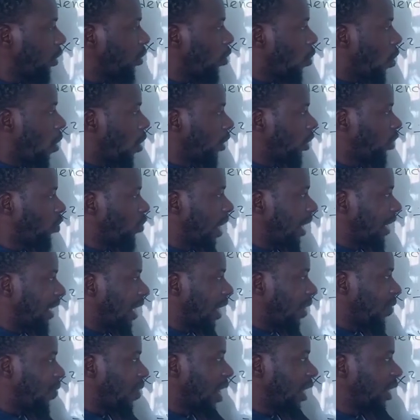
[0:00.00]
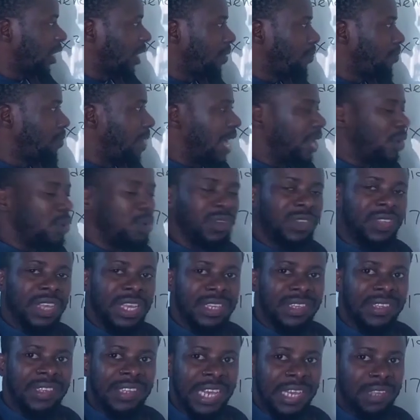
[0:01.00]
altered the question by
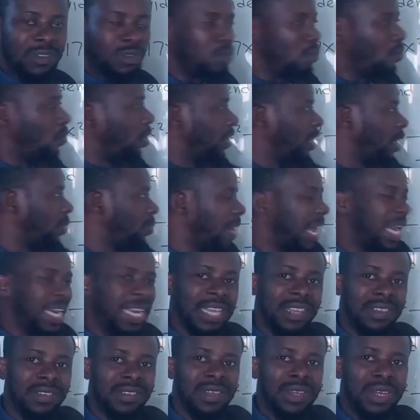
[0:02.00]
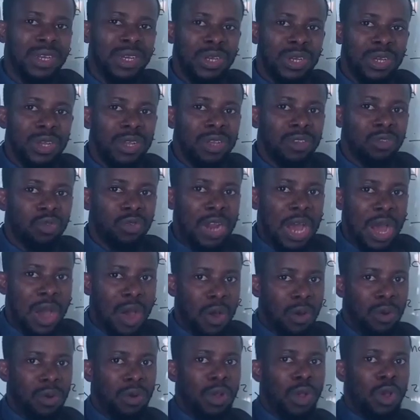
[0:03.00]
using 6 to multiply this. So
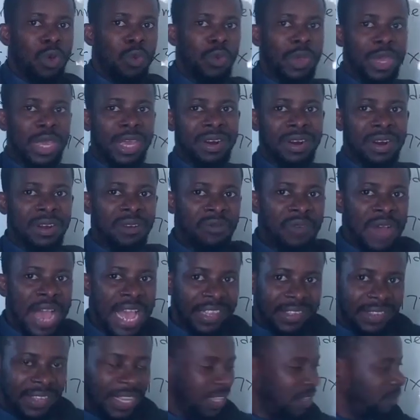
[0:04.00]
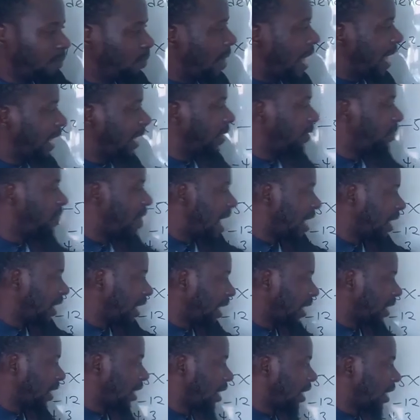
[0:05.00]
now we reverse it by
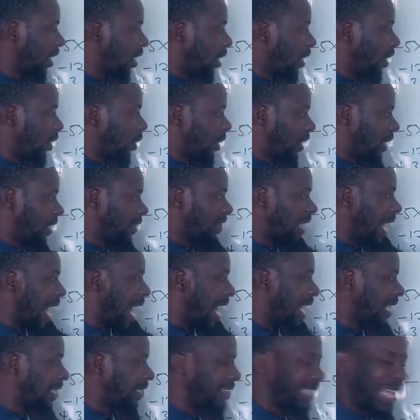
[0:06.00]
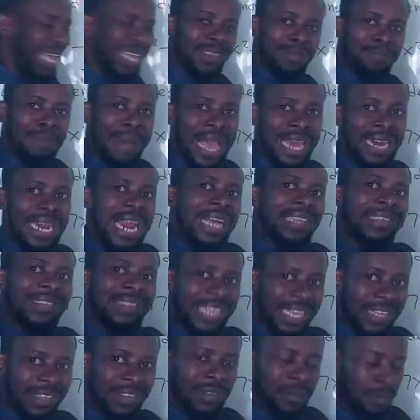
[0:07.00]
dividing these answers by that
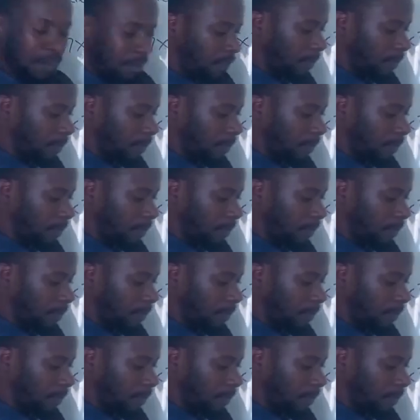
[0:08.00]
6.